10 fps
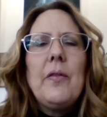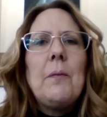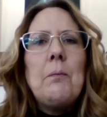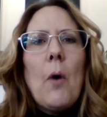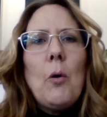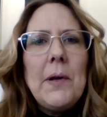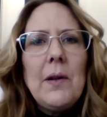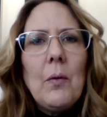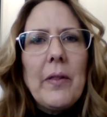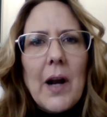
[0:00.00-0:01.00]
the
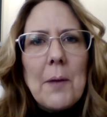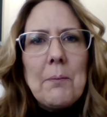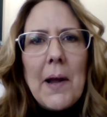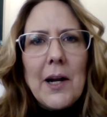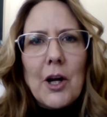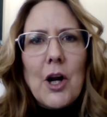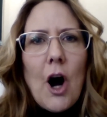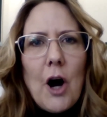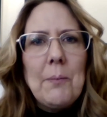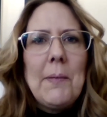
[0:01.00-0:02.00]
moment that I made a
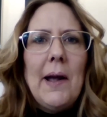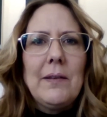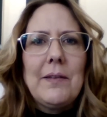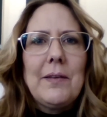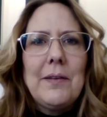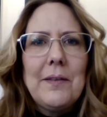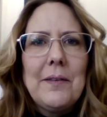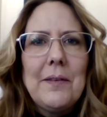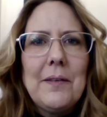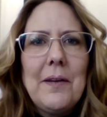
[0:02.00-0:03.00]
comment,
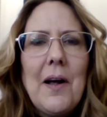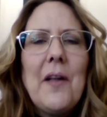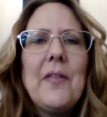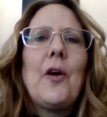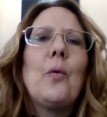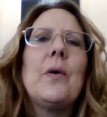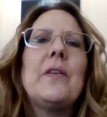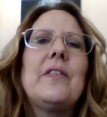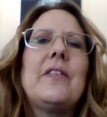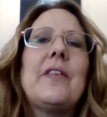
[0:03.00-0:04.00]
there
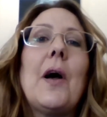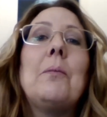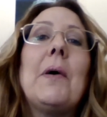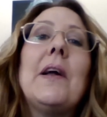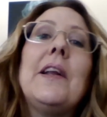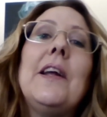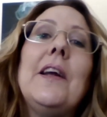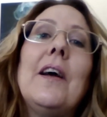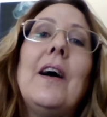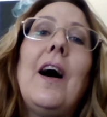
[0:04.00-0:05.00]
was
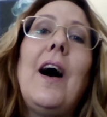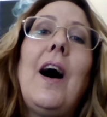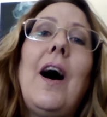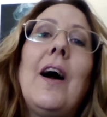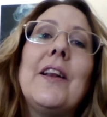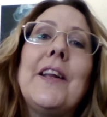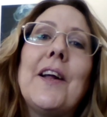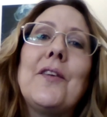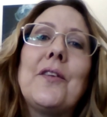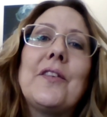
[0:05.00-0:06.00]
somebody on
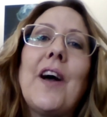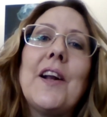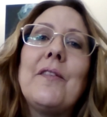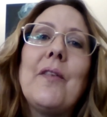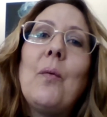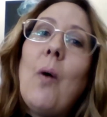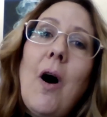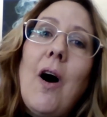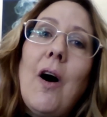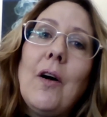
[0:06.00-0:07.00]
the other side of the
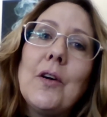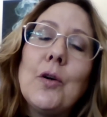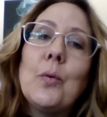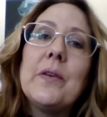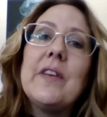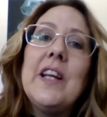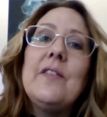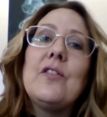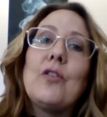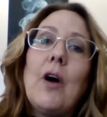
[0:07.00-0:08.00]
wall who was
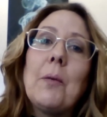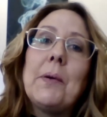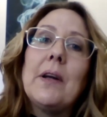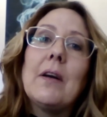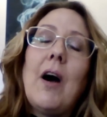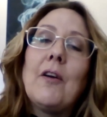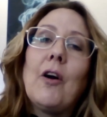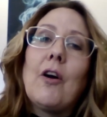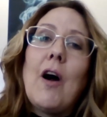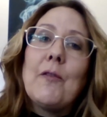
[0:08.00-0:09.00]
eavesdropping on
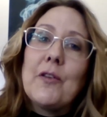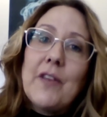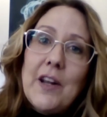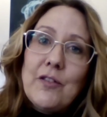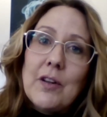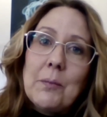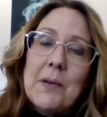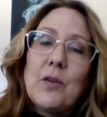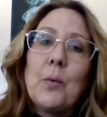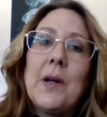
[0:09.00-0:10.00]
our conversation
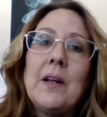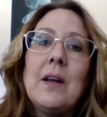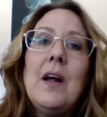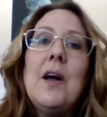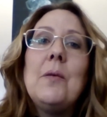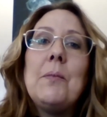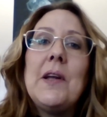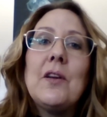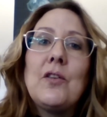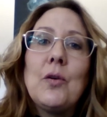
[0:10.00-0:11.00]
between
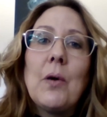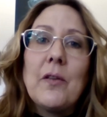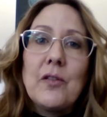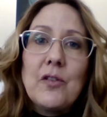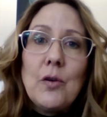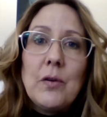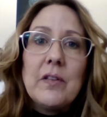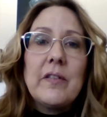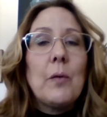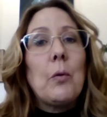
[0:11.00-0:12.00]
me and two other
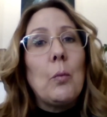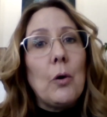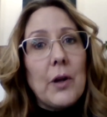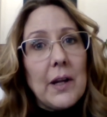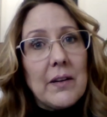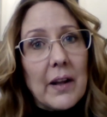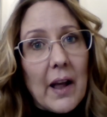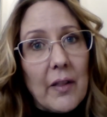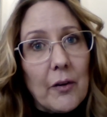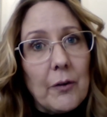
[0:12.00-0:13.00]
students that were working
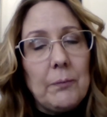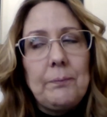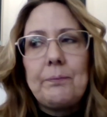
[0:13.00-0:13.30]
together.